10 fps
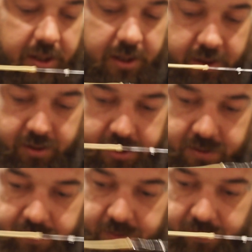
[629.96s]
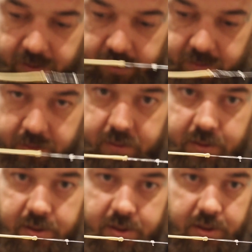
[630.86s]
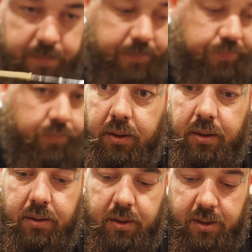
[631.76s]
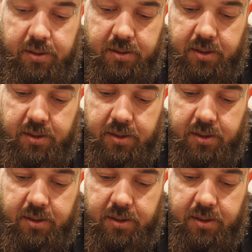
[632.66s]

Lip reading: of the eyes of your fly rod nicely. Alright, so